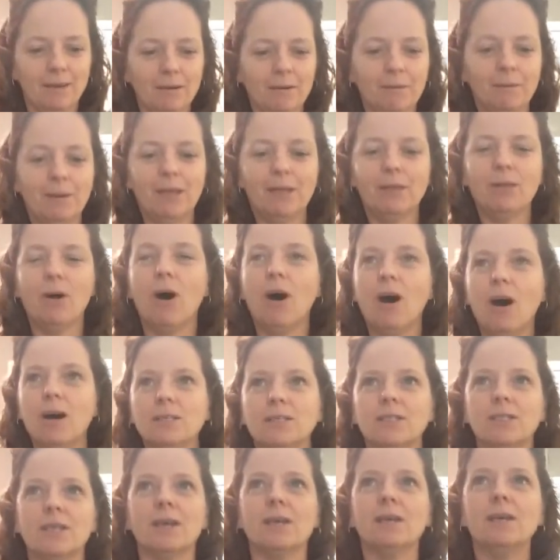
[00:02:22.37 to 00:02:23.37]
We
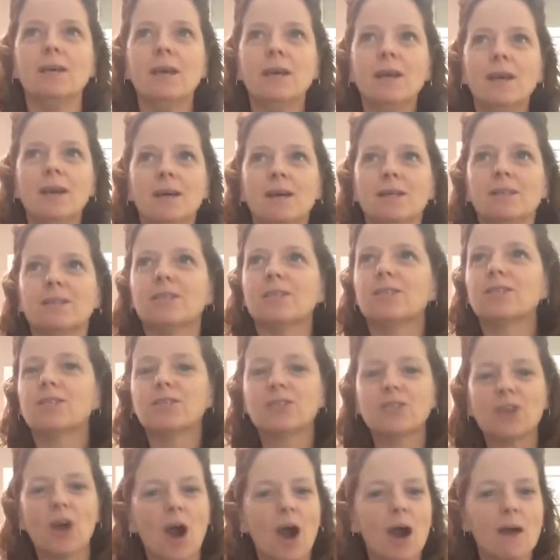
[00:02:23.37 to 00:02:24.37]
long to
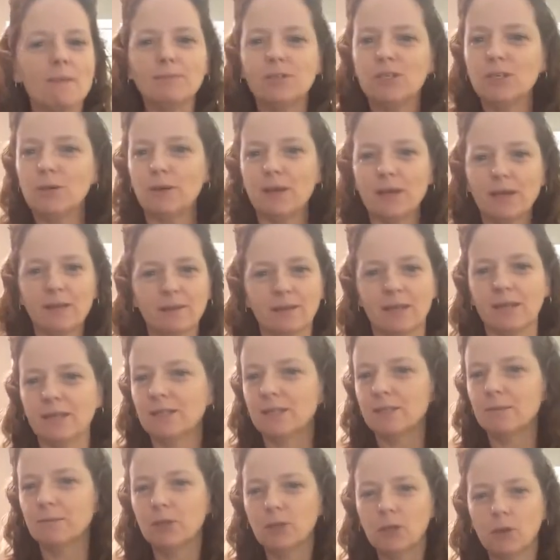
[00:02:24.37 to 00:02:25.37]
stop doing things
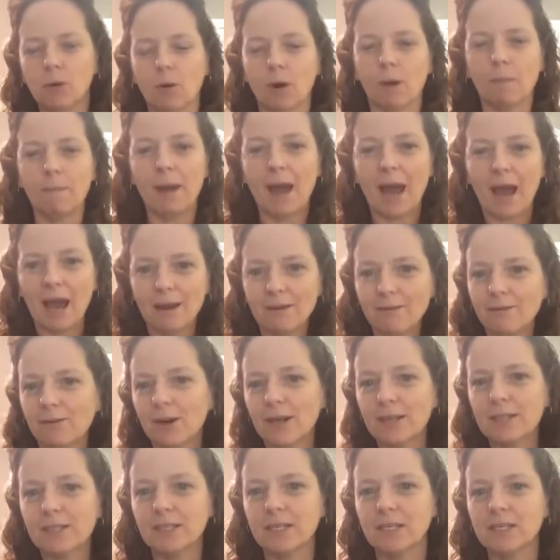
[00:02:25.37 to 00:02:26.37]
that we know are bad for
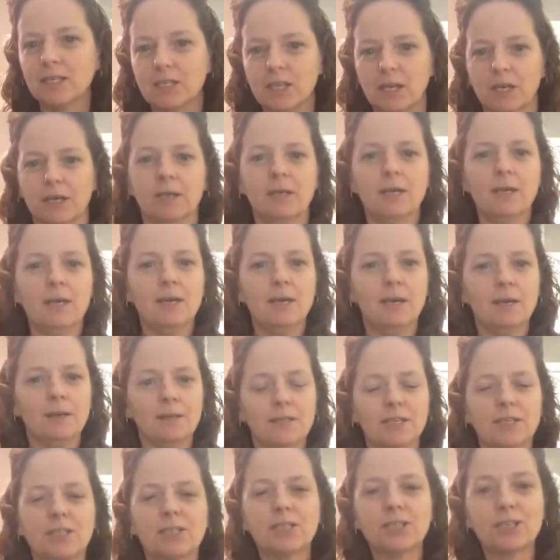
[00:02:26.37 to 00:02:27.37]
us and to
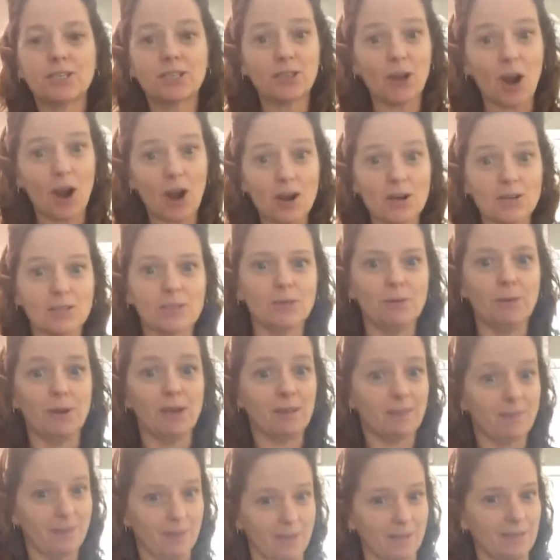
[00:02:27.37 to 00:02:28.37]
start
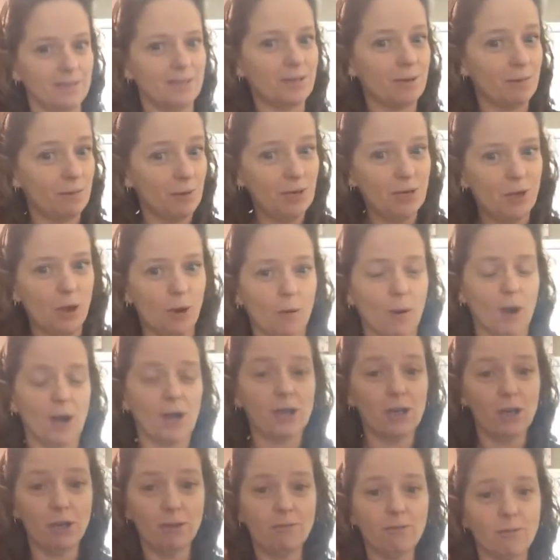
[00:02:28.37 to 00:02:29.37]
doing things that we know are
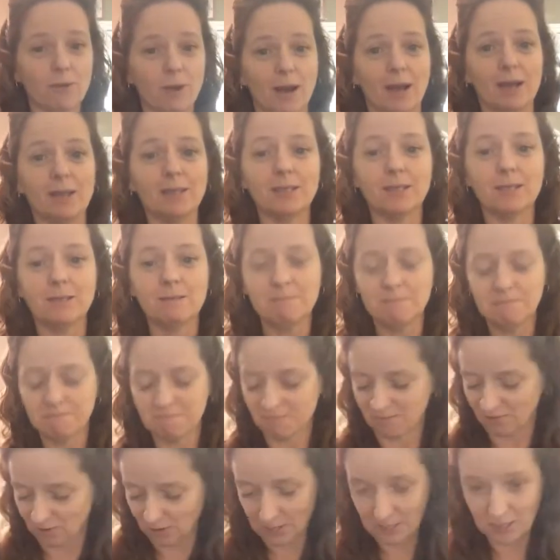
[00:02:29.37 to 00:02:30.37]
good for us.
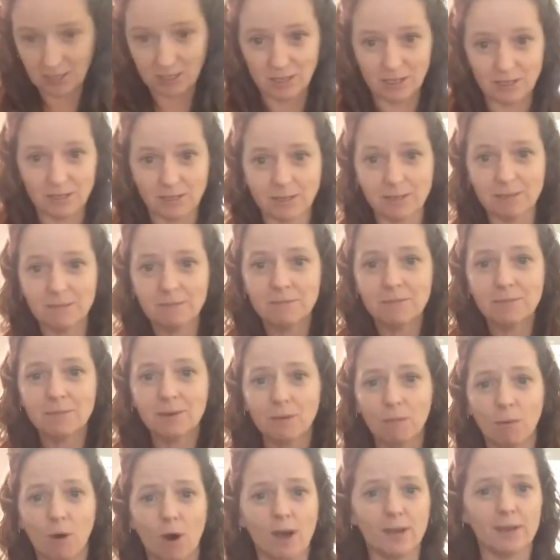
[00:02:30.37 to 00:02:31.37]
For instance,
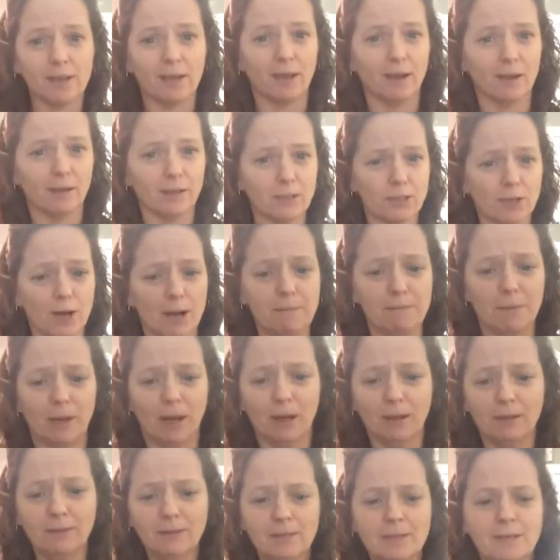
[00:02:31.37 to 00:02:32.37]
walking on a treadmill.